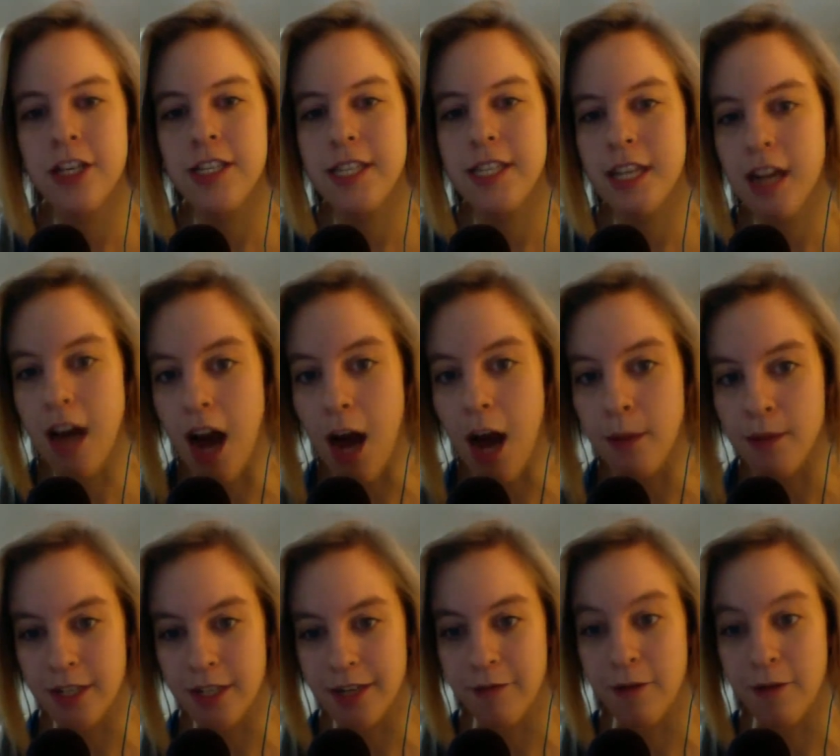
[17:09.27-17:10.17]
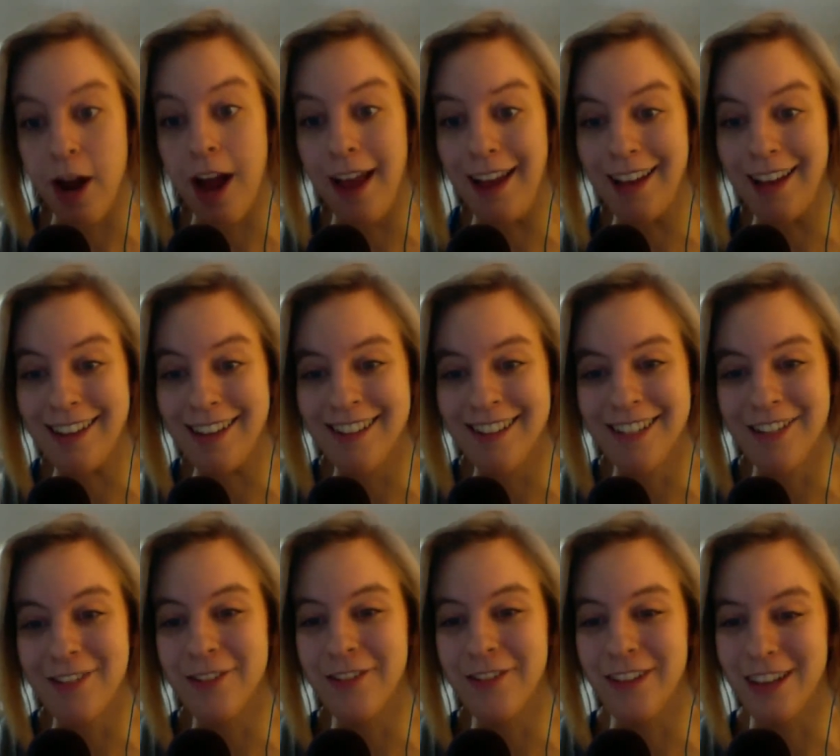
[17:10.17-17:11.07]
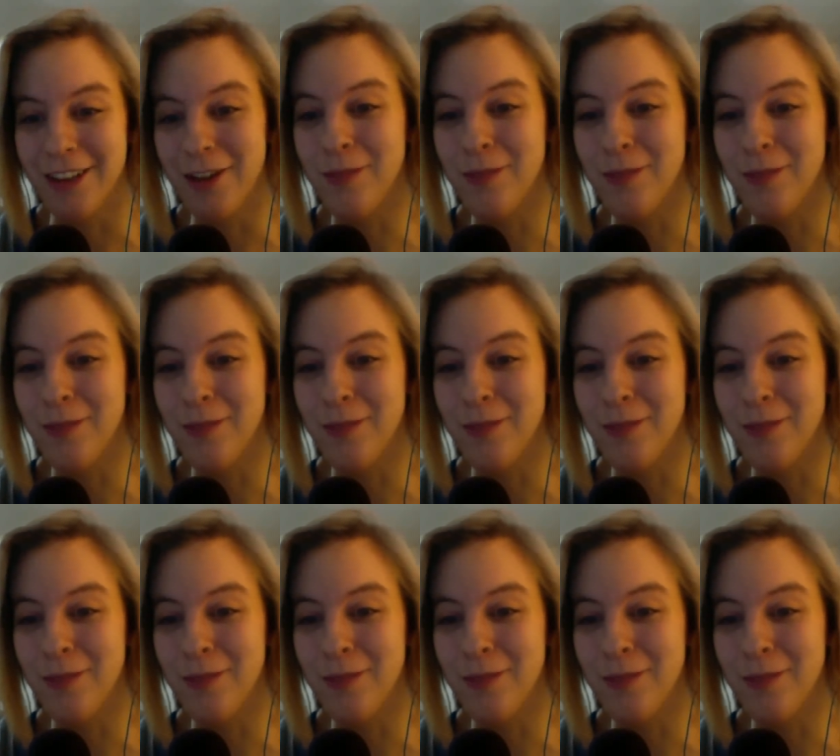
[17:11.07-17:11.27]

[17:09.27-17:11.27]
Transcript: an option, Ryan. So you'll be